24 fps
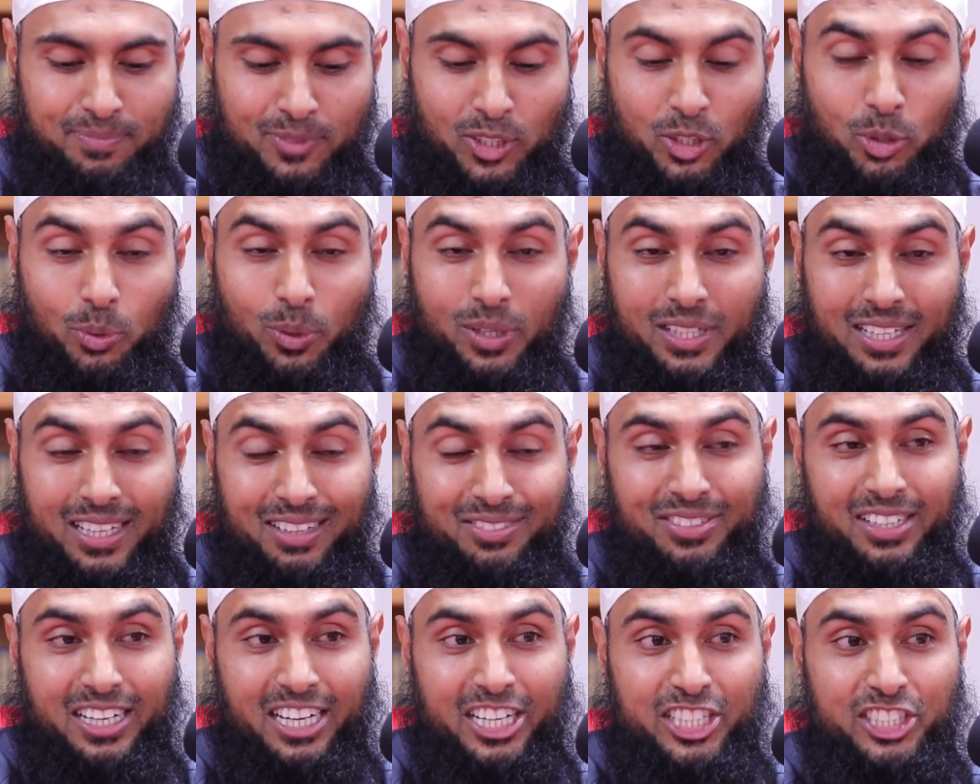you will
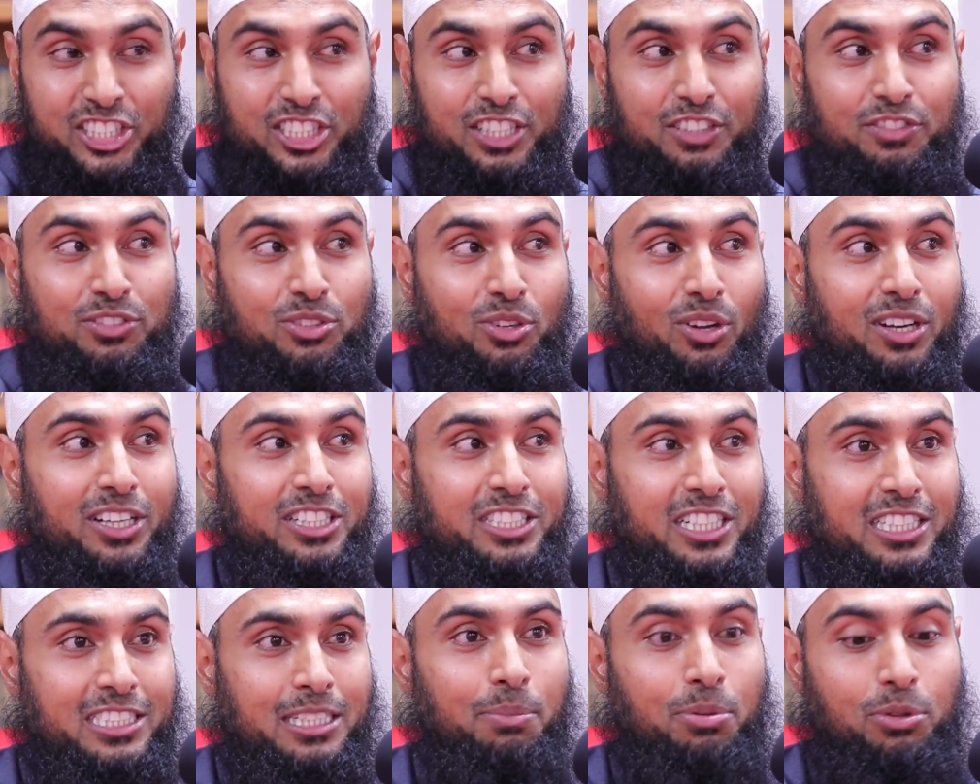never achieve
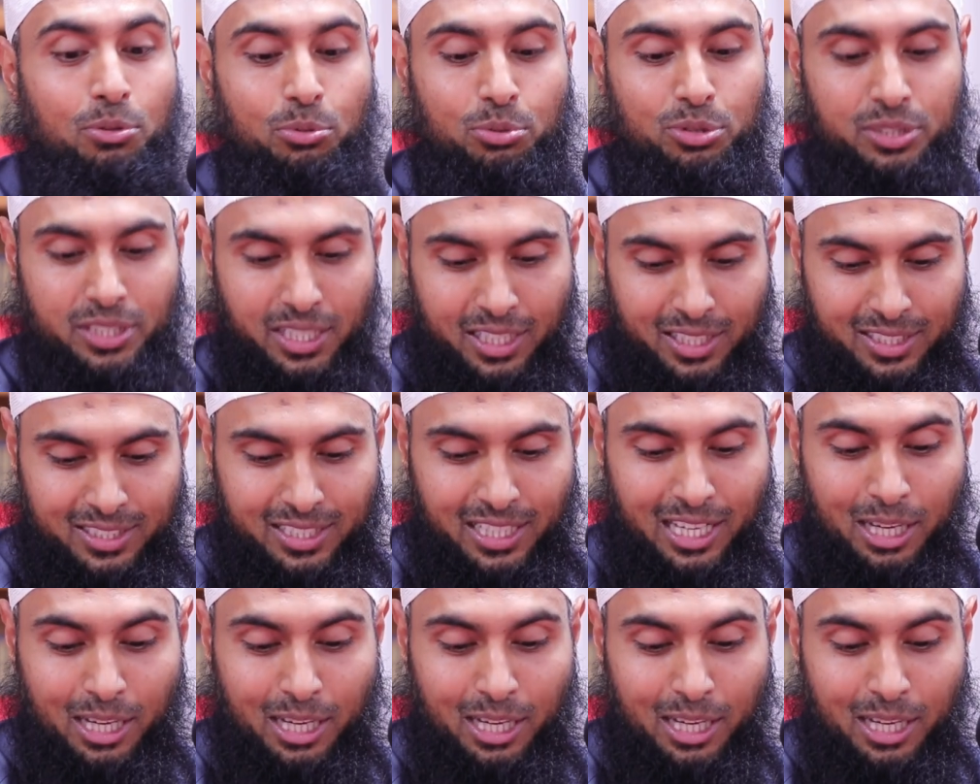knowledge except through six.